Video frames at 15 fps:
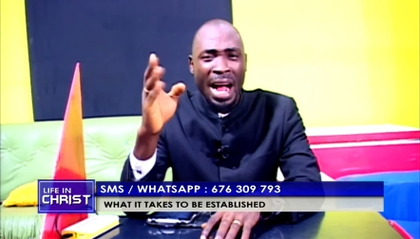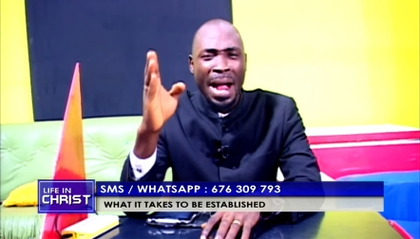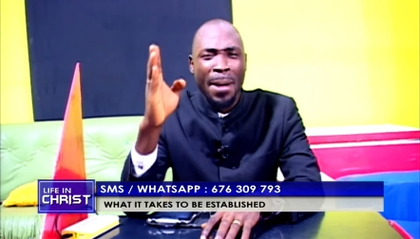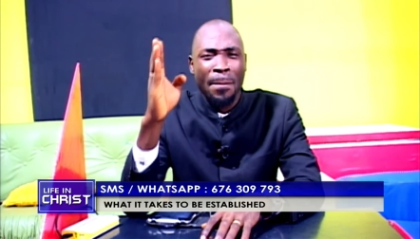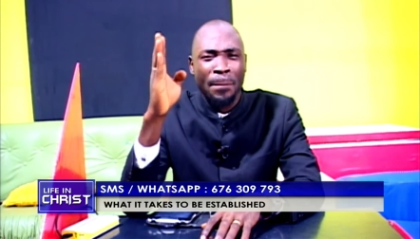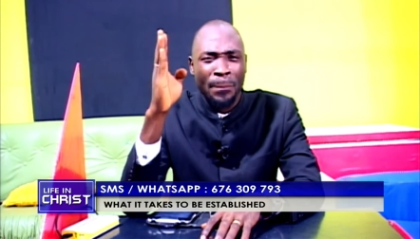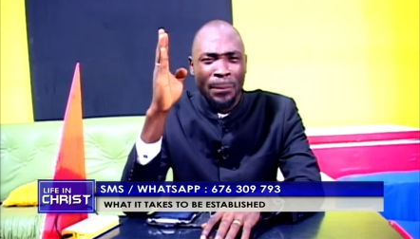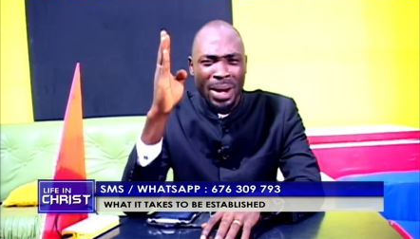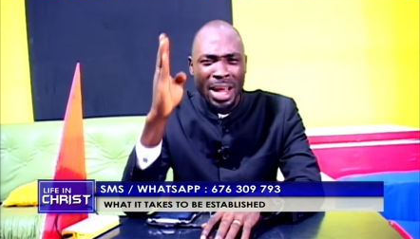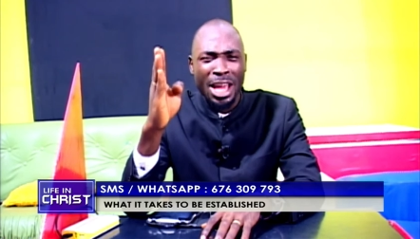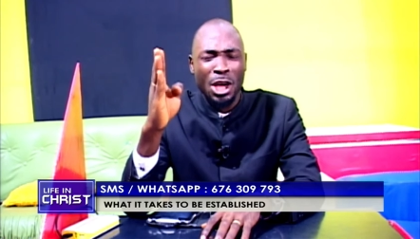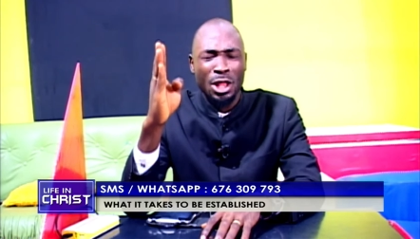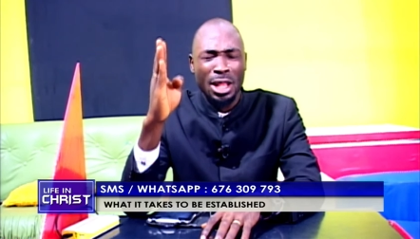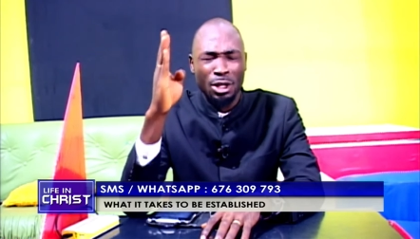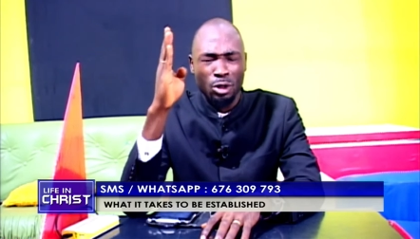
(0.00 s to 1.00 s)
I
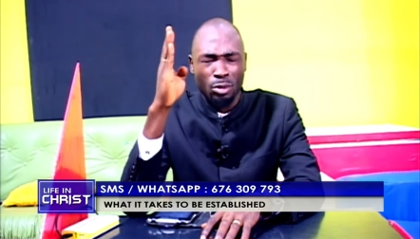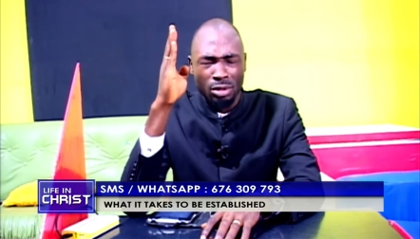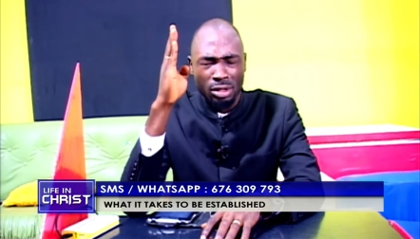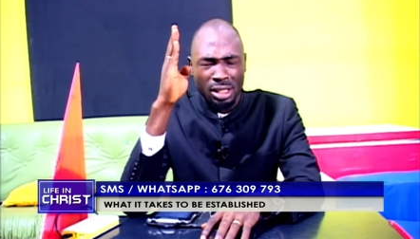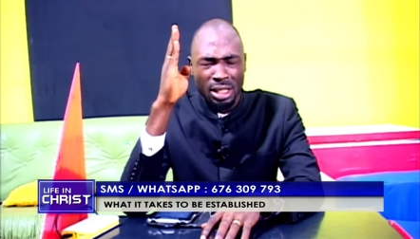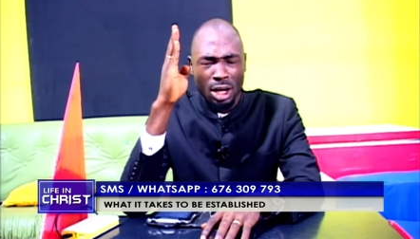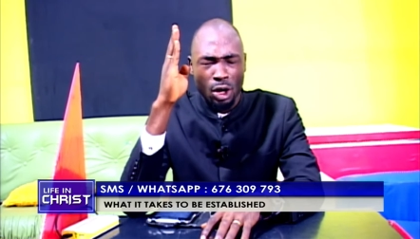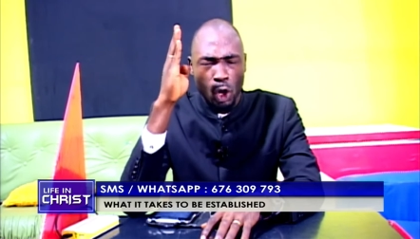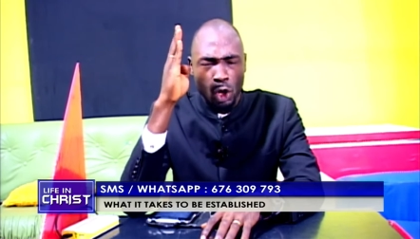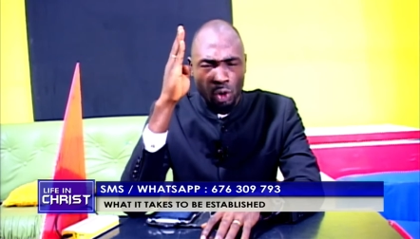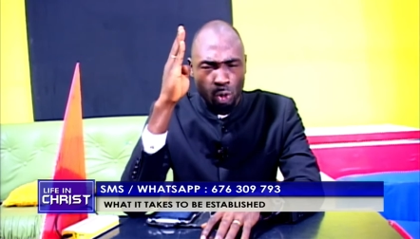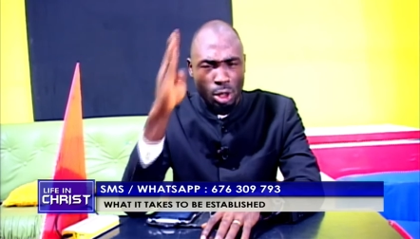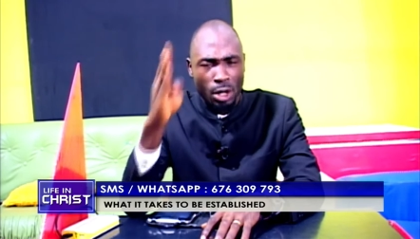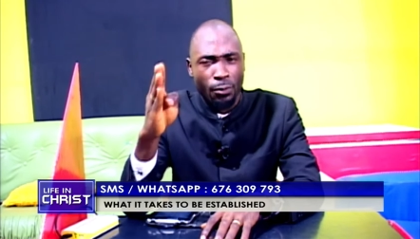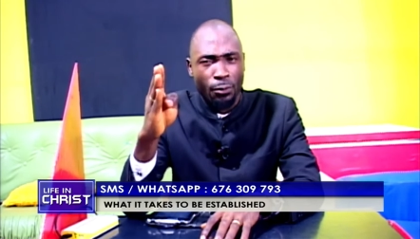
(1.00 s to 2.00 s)
pray that you will see
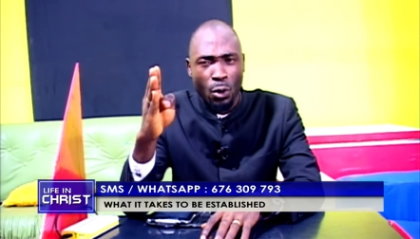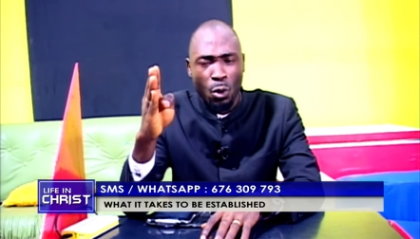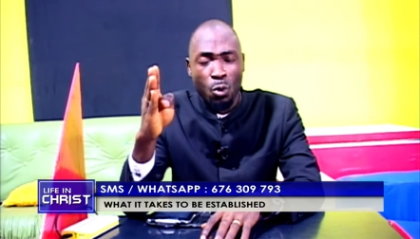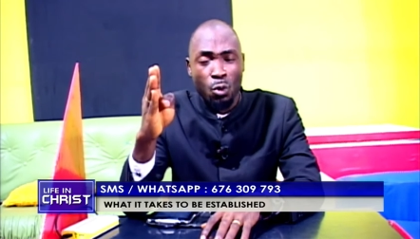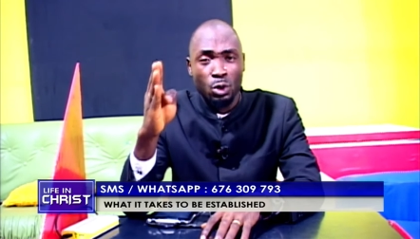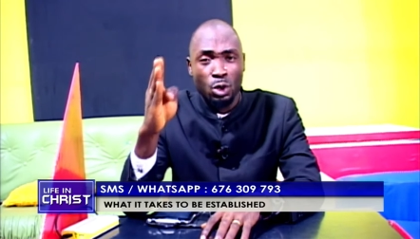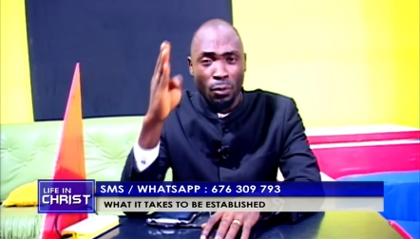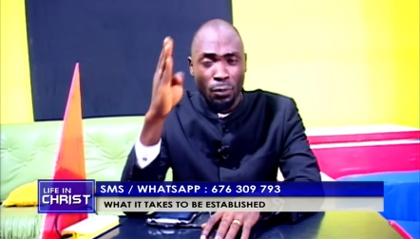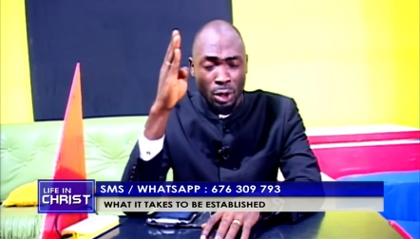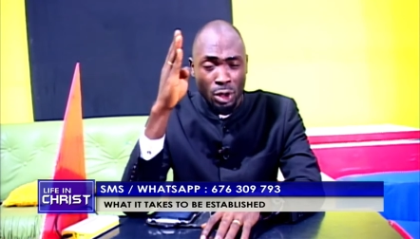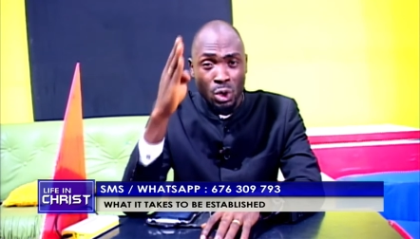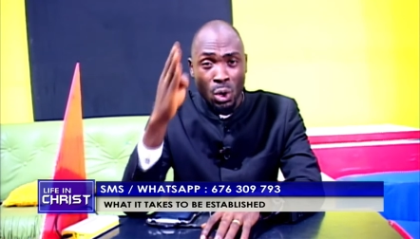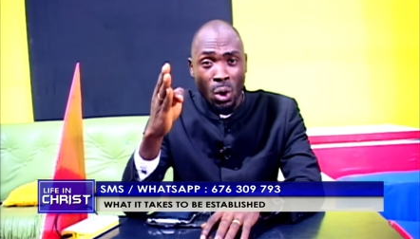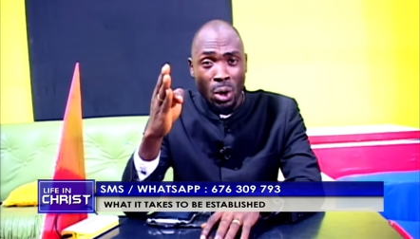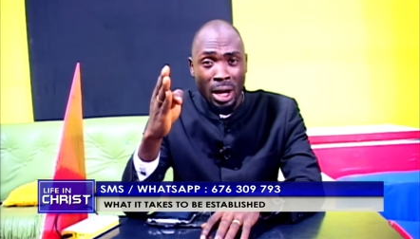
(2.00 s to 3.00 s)
100-fold of your
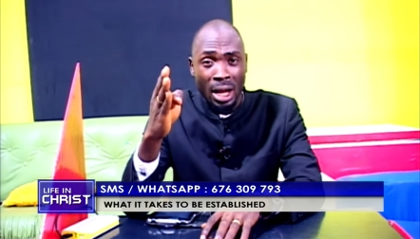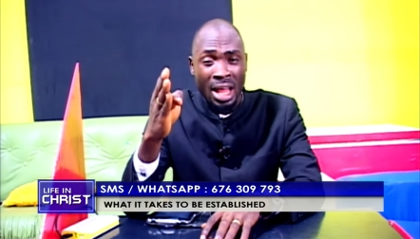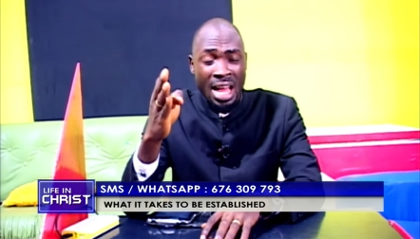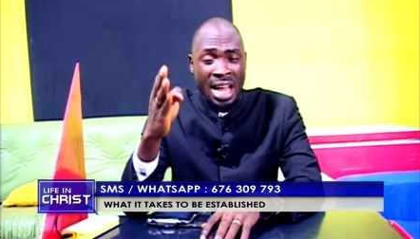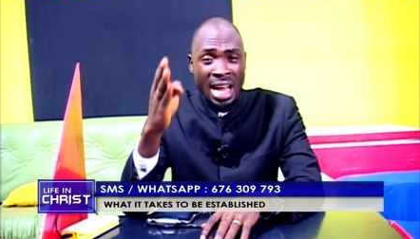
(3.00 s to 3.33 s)
toil